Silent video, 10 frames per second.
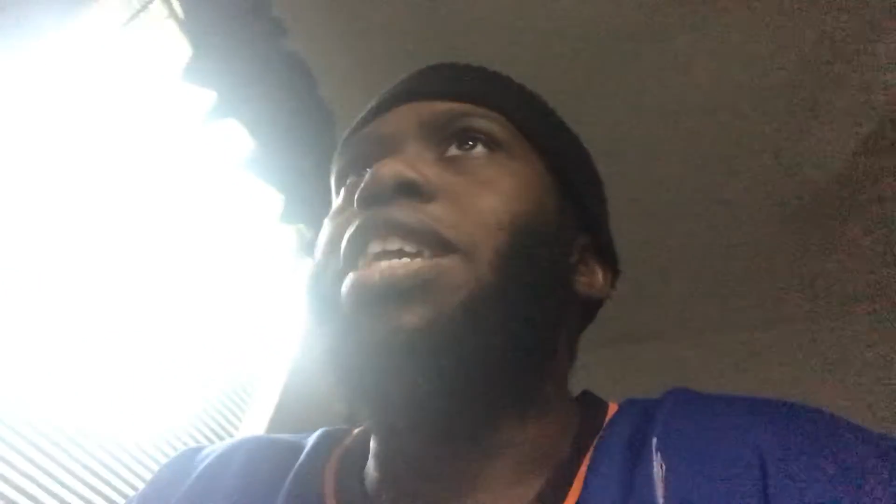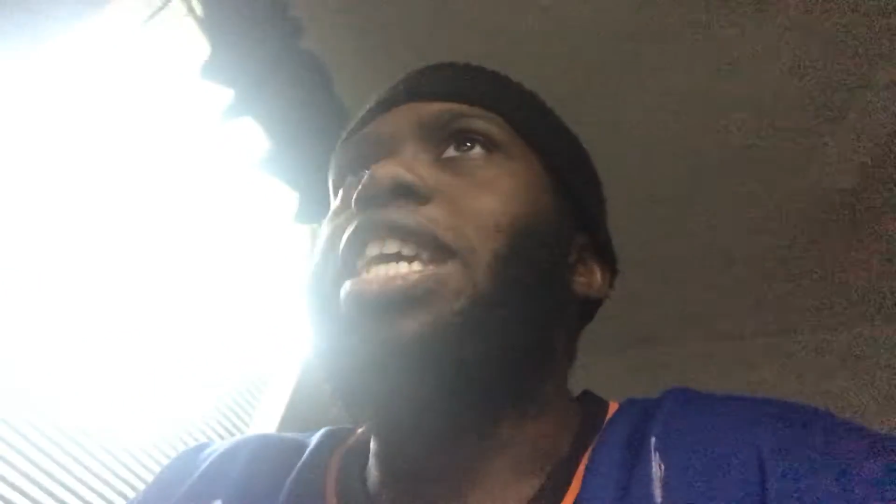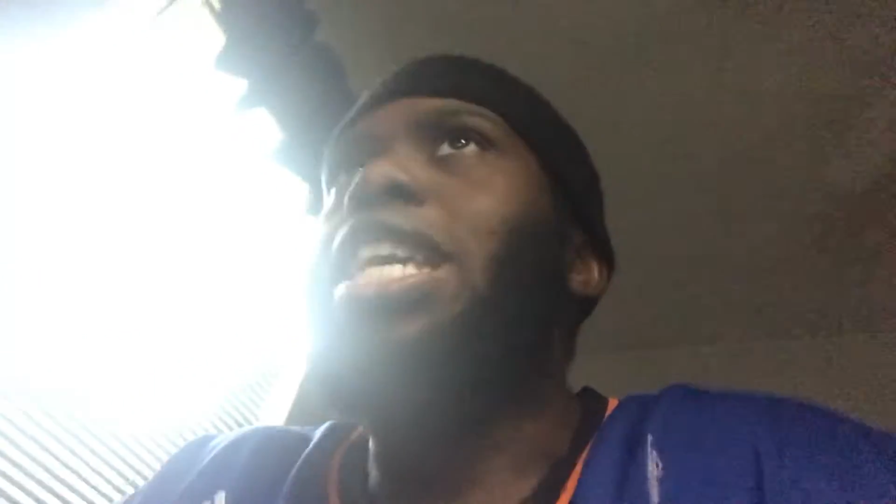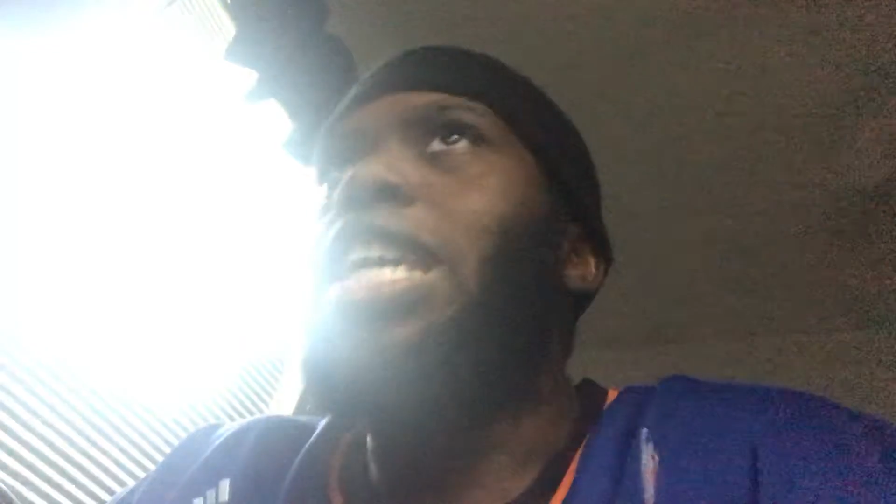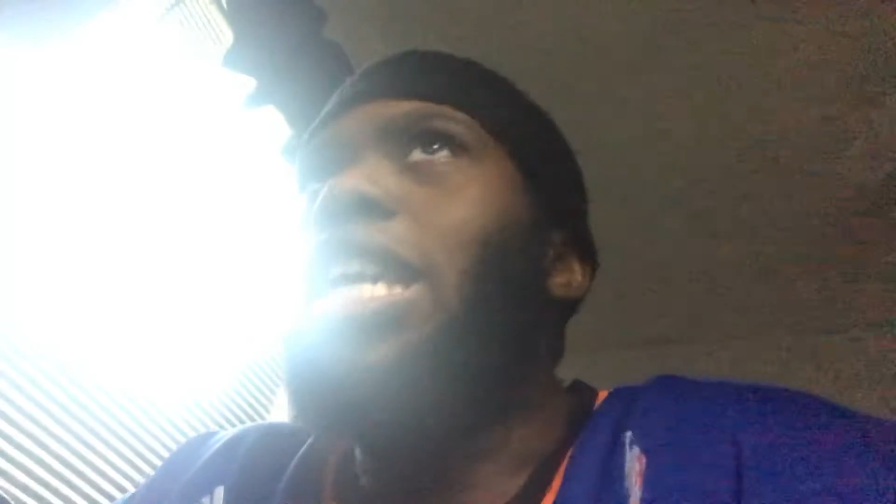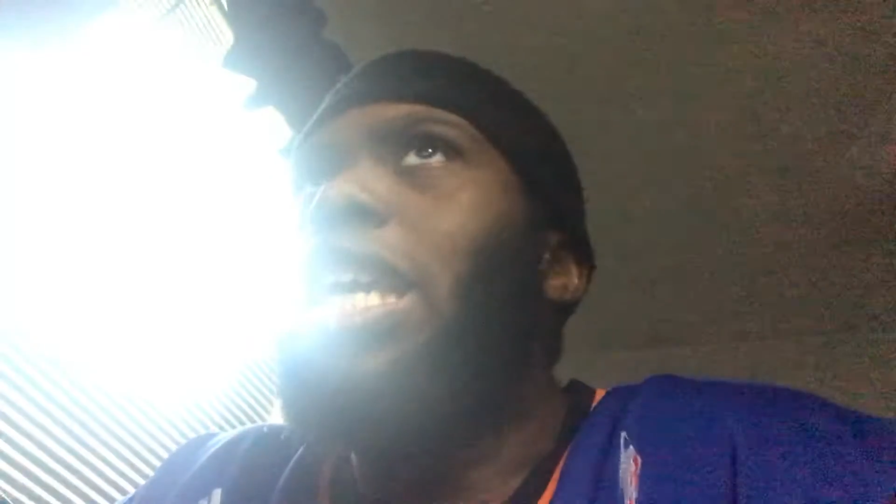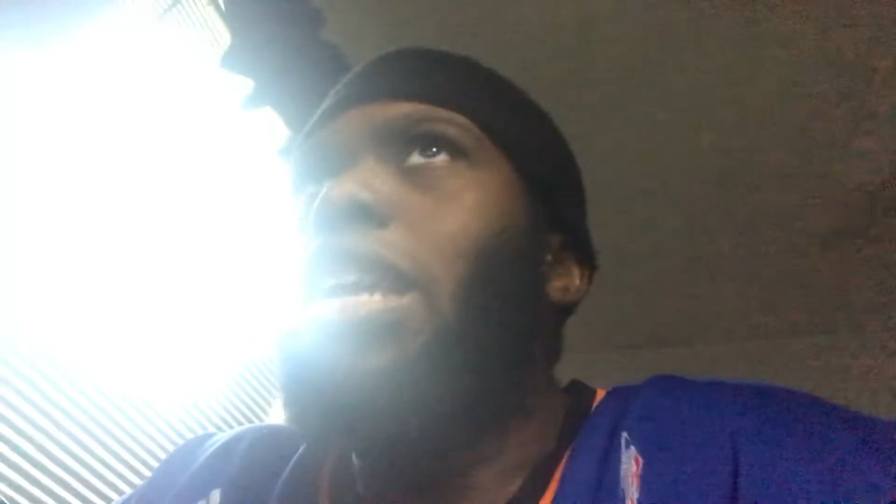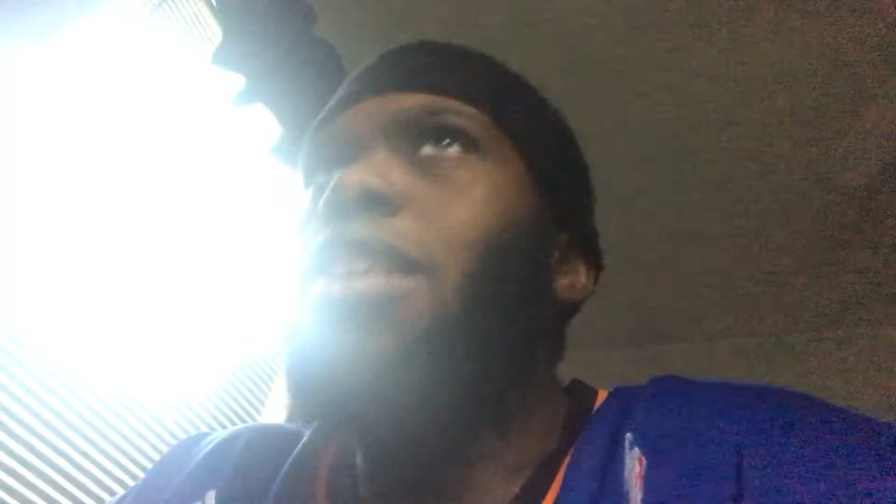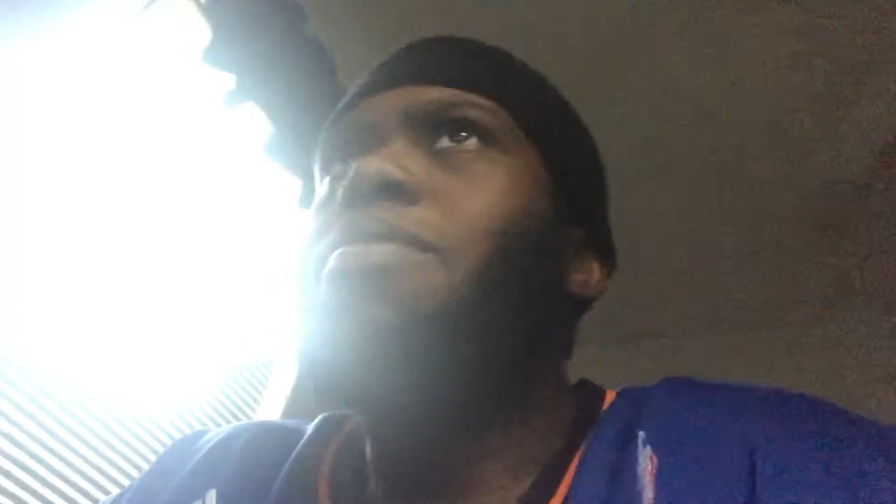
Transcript: be